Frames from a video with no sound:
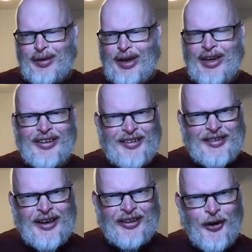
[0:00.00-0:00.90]
It's
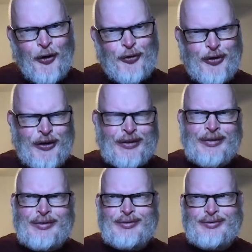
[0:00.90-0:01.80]
often,
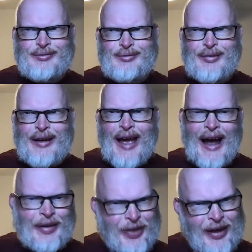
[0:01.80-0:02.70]

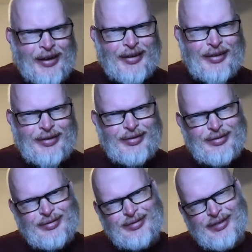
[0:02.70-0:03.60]
I think,
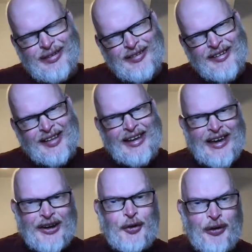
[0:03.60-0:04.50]
sadly,
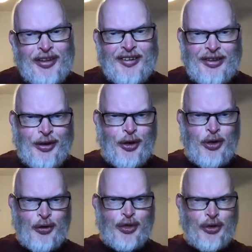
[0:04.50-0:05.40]
ignorance that
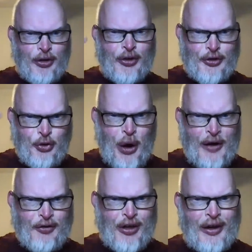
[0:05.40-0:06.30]

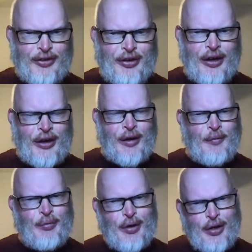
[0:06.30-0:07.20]
drives that.
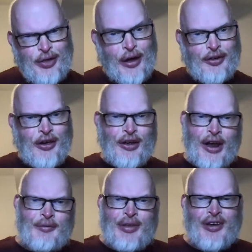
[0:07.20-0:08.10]
That kind
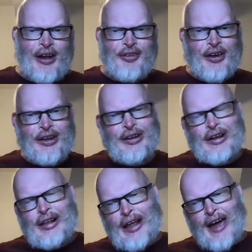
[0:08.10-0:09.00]
of mentality. And
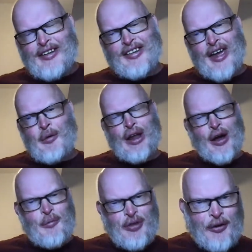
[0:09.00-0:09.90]
as I say, when it
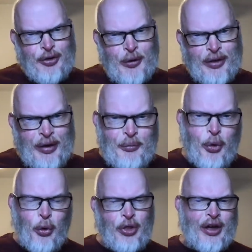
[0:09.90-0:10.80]
comes down to it, the
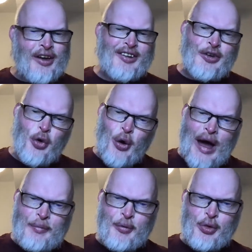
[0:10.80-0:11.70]
important thing is you're
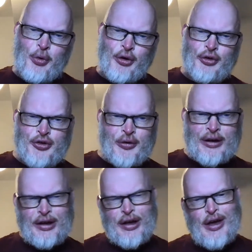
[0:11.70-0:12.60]
happy with what you're
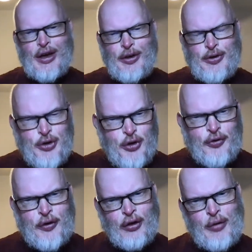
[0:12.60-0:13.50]
doing, you
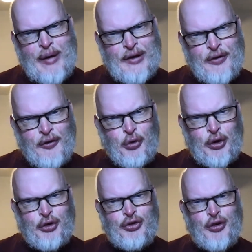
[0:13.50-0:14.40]
feel the benefit of what
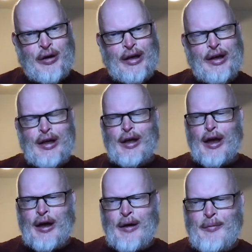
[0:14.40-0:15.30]
you're doing,
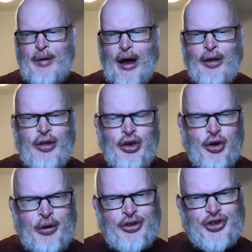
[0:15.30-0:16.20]
and
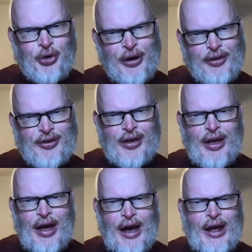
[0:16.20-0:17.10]
you enjoy it.
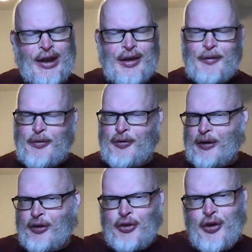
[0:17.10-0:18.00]
And the fact
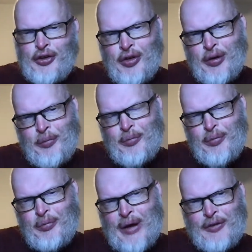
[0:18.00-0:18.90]
that you're doing something
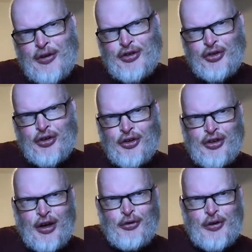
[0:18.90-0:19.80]
beneficial to
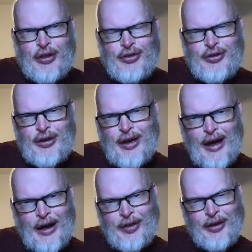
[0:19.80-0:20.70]
yourself and
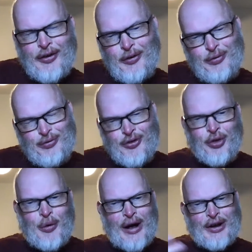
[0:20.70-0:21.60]
I think to the
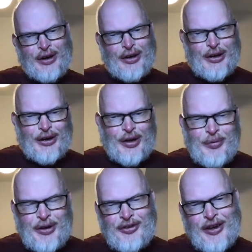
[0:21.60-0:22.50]
wider
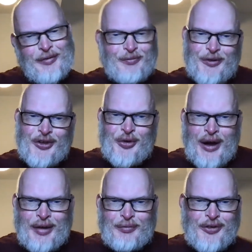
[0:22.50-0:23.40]
community is
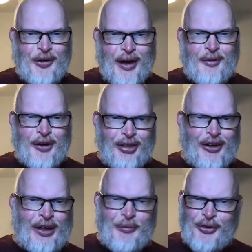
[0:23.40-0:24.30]
great. So carry on
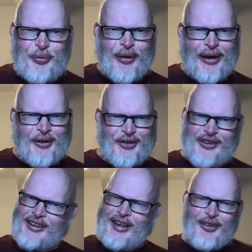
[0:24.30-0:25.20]
learning multiple
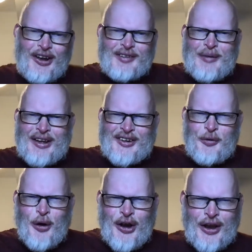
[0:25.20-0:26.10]
languages, learn as many as you
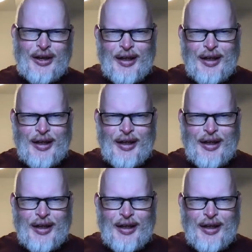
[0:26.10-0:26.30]
want.